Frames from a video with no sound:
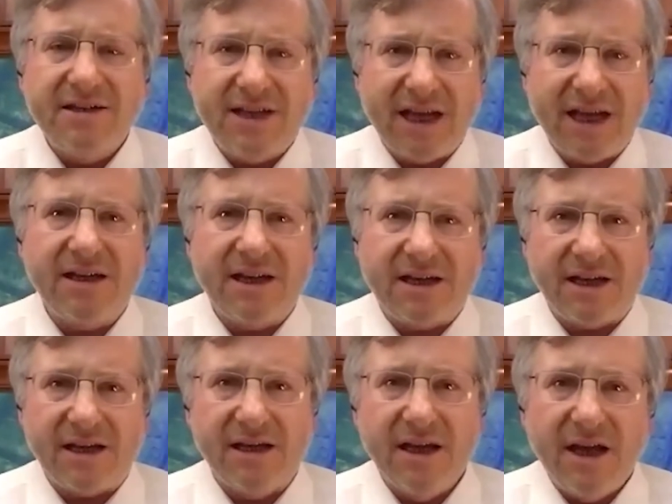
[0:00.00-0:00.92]

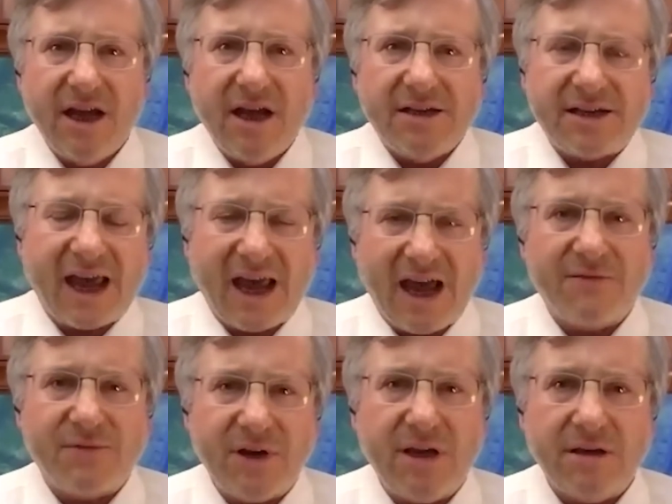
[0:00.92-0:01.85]
dignity to
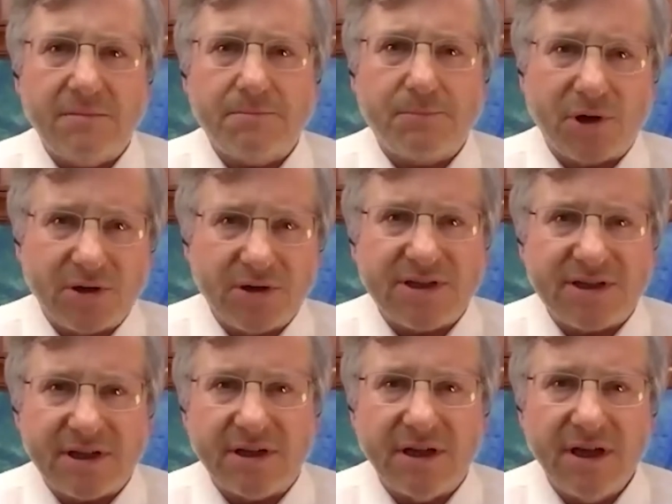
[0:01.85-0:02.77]
every
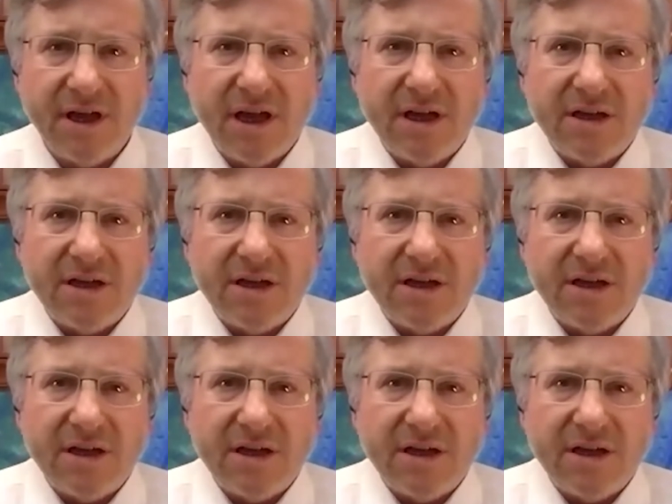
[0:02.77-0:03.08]
person.